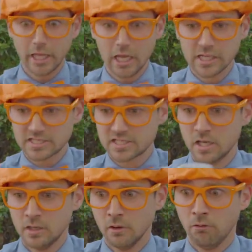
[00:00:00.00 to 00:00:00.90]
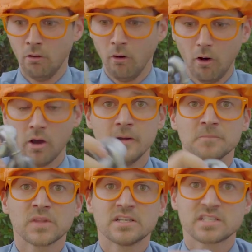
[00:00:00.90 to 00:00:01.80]
this! Oh,
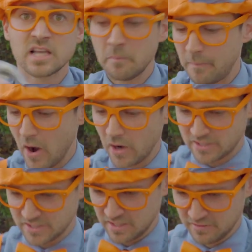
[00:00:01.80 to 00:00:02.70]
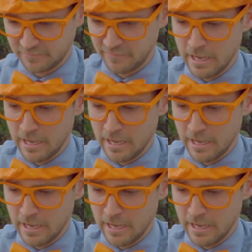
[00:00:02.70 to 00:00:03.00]
some parts of